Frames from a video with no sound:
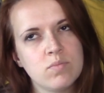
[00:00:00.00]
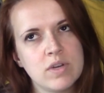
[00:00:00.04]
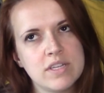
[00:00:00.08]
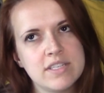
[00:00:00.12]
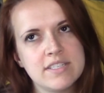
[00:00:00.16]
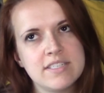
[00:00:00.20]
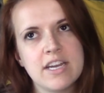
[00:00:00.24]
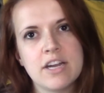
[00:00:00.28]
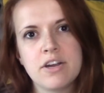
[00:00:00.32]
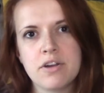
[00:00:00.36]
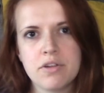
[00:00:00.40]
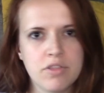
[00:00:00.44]

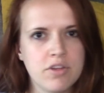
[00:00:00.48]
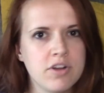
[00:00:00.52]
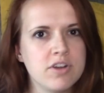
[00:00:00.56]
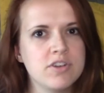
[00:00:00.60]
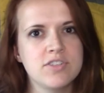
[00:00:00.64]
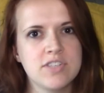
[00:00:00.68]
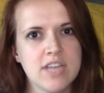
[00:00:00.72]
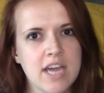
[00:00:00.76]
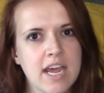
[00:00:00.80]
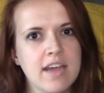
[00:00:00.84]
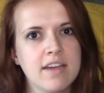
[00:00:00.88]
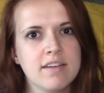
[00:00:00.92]
or
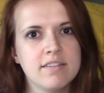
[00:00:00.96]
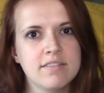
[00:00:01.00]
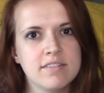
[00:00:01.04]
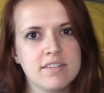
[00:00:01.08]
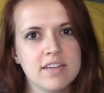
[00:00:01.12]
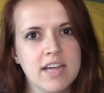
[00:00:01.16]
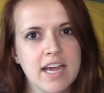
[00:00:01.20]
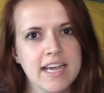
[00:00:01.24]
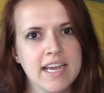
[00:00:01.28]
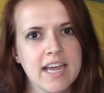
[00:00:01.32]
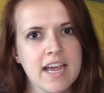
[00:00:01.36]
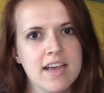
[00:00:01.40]
Thursday,
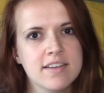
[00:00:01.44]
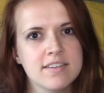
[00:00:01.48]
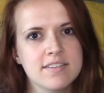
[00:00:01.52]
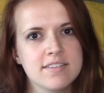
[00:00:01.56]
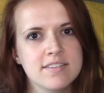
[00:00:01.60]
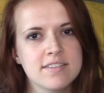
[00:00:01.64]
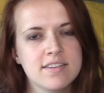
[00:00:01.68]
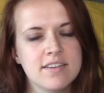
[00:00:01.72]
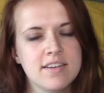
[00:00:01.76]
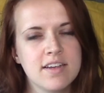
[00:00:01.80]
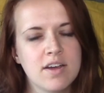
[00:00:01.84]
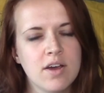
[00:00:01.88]
I
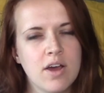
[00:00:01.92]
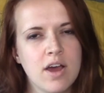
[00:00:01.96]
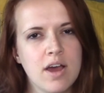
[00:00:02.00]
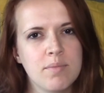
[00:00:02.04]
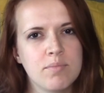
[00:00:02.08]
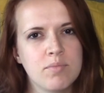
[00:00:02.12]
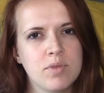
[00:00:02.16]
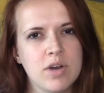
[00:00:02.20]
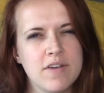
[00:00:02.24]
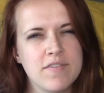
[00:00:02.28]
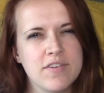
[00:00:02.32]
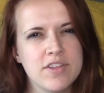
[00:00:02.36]
guess,
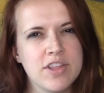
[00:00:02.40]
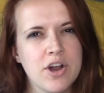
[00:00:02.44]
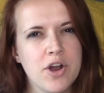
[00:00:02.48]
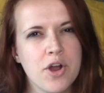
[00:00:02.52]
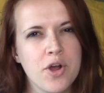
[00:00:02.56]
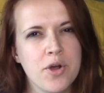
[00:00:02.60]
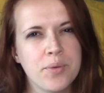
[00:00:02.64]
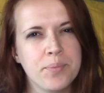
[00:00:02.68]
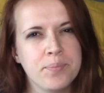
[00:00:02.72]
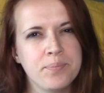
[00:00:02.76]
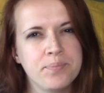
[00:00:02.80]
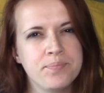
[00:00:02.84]
whenever they're
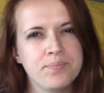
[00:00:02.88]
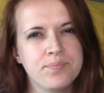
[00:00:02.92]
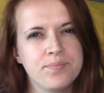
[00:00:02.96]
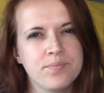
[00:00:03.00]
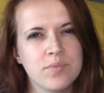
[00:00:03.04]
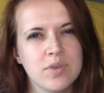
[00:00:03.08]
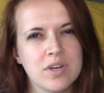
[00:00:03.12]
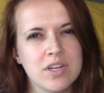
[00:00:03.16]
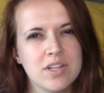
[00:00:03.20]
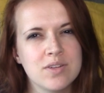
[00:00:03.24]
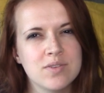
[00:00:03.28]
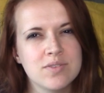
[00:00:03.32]
home,
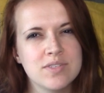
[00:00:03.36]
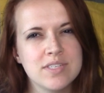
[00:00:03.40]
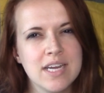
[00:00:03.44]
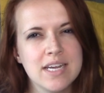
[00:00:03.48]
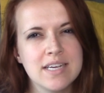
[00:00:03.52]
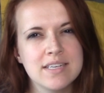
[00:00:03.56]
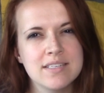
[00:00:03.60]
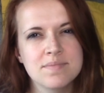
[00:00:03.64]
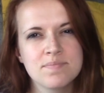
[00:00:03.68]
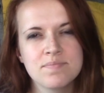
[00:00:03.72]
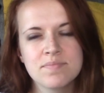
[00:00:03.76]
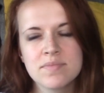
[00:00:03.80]
one of those
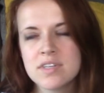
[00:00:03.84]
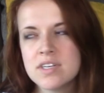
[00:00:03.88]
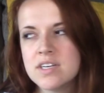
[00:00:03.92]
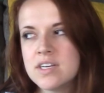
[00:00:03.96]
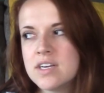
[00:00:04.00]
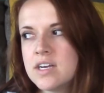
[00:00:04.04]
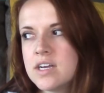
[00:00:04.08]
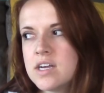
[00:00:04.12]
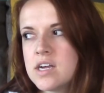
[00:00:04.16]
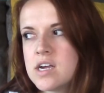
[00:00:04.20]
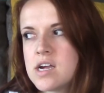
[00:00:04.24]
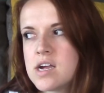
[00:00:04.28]
days.
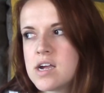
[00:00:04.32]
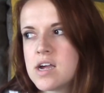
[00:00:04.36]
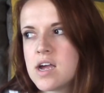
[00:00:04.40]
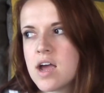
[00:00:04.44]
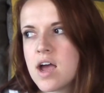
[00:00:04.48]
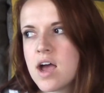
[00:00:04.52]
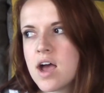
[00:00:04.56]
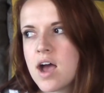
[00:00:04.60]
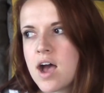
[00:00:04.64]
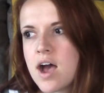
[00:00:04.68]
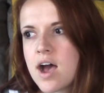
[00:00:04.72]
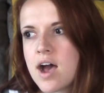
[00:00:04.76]

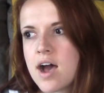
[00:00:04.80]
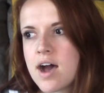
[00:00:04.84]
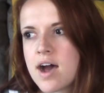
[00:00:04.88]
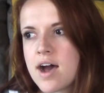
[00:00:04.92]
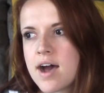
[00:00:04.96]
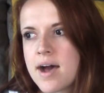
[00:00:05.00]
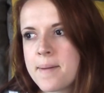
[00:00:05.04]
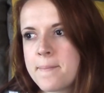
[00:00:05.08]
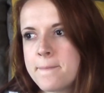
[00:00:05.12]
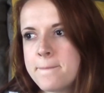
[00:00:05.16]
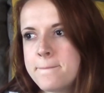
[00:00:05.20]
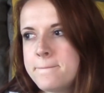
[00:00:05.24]

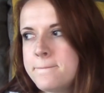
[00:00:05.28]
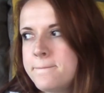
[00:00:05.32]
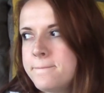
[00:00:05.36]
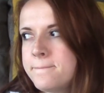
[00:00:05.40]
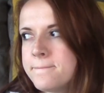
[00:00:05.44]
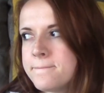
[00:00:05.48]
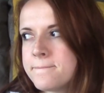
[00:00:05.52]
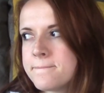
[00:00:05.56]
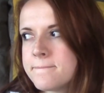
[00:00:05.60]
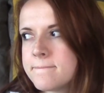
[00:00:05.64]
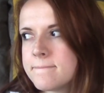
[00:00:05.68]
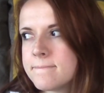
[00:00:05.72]
I'm
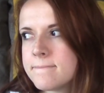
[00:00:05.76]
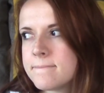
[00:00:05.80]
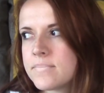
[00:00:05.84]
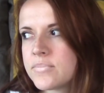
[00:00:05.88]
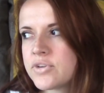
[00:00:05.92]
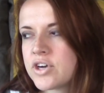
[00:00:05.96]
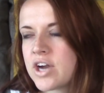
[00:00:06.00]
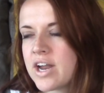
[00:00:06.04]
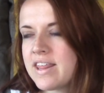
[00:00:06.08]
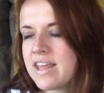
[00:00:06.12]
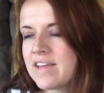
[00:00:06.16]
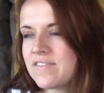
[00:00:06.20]

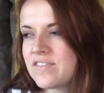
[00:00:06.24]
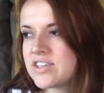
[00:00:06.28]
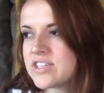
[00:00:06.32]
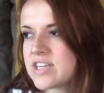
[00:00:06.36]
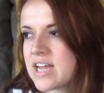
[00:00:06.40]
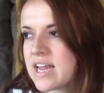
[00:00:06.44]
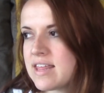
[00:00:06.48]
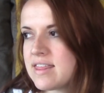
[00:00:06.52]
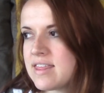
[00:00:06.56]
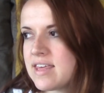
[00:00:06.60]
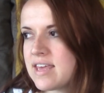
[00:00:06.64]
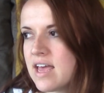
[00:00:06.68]
trying to think if there's
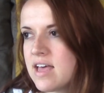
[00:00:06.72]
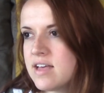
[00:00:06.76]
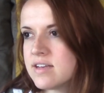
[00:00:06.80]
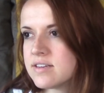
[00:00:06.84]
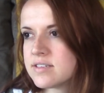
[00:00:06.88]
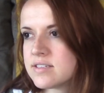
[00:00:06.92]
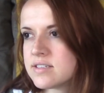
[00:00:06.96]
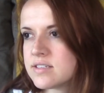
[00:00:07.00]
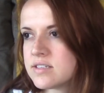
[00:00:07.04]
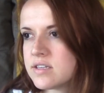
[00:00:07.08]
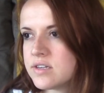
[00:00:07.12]
anything else.